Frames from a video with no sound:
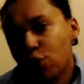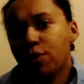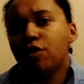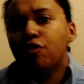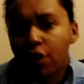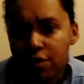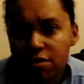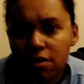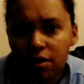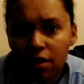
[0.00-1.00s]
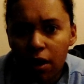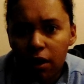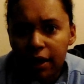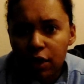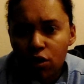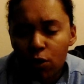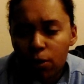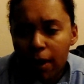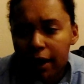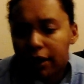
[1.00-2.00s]
So when you first get
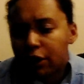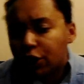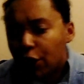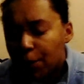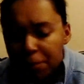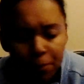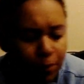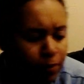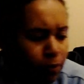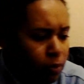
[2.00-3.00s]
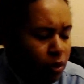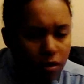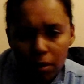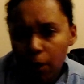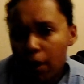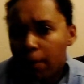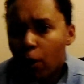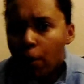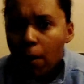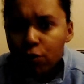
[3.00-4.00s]
told about it, you know, someone might
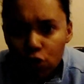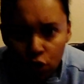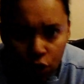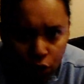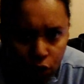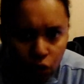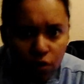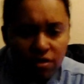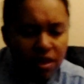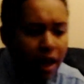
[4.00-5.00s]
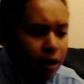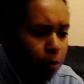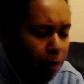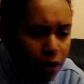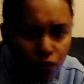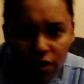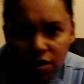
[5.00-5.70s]
pop up to you, see how you've been